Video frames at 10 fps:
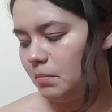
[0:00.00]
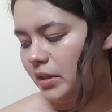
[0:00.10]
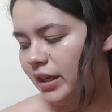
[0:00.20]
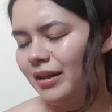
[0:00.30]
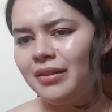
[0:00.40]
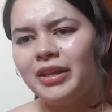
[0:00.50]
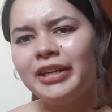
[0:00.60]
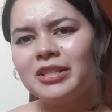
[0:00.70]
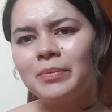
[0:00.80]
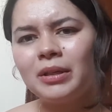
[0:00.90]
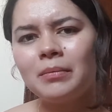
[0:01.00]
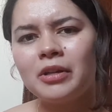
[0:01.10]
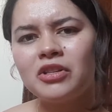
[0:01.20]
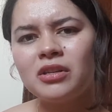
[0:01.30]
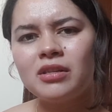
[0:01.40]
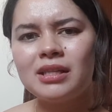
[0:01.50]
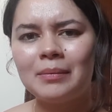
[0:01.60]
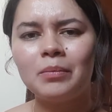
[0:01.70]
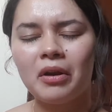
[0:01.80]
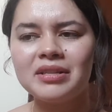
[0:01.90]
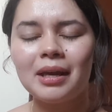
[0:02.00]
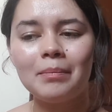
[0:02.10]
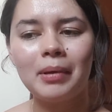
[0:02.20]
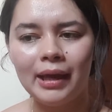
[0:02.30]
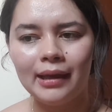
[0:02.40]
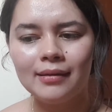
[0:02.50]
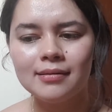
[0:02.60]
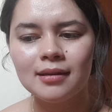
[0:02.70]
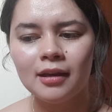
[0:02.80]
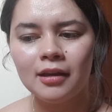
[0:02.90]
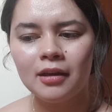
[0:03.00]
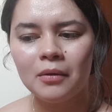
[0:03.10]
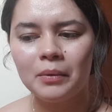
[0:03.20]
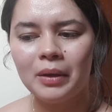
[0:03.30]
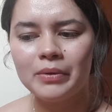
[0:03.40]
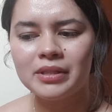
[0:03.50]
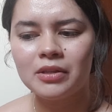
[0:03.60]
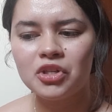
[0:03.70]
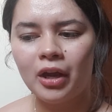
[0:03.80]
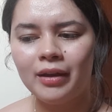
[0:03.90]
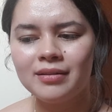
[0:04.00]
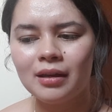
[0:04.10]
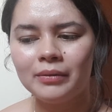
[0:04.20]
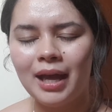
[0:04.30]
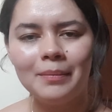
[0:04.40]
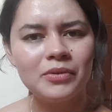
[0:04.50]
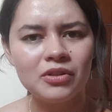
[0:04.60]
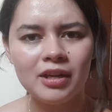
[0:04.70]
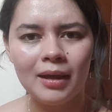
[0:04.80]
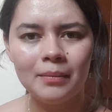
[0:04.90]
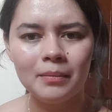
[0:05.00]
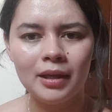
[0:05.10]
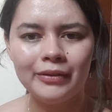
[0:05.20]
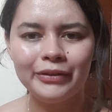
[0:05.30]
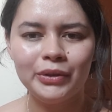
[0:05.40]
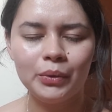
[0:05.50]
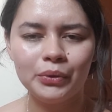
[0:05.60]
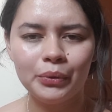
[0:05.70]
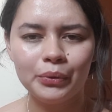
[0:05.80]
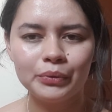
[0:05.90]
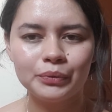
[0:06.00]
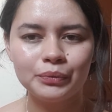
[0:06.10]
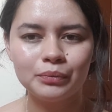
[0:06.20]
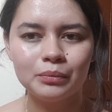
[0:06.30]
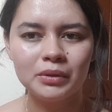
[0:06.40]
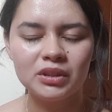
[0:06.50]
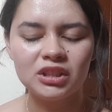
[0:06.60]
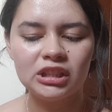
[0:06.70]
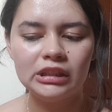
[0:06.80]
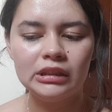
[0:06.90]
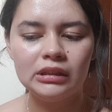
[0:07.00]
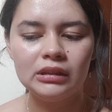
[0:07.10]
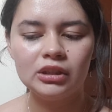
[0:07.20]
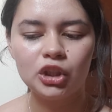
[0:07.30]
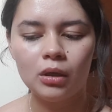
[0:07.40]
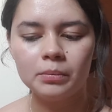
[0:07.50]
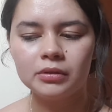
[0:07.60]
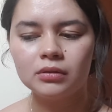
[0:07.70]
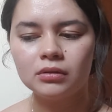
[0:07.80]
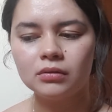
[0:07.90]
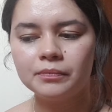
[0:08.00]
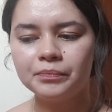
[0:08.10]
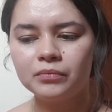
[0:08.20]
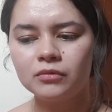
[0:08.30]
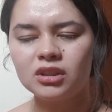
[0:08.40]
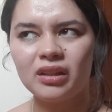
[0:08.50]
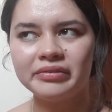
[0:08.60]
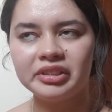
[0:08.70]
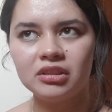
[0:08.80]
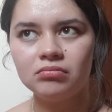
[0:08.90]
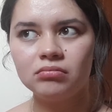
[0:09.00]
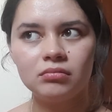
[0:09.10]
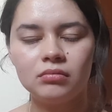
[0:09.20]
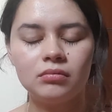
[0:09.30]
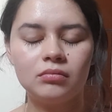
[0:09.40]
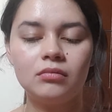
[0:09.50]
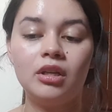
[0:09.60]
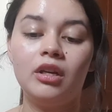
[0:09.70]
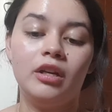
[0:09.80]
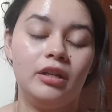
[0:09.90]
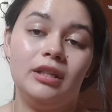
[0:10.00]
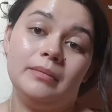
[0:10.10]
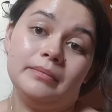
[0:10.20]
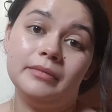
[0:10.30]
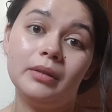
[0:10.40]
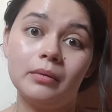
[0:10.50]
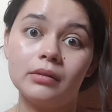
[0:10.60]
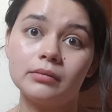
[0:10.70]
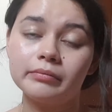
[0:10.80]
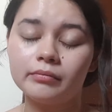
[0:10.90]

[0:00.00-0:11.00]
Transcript: Yeah, I think it's pretty much the same price I paid when I was in Chinatown, Amsterdam, in Yo-Yo milk tea shop, cafe. Oh wow.